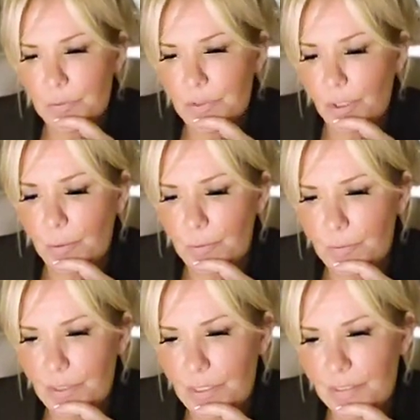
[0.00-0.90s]
So,
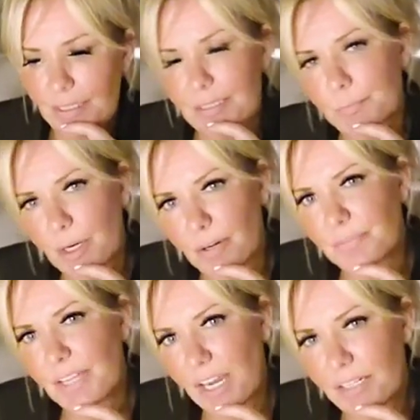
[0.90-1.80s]
and that's part
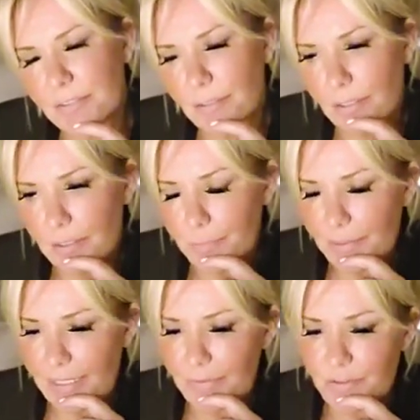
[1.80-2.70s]
of the hunt, I
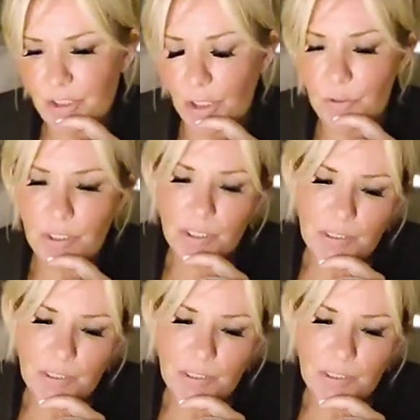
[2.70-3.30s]
believe. So,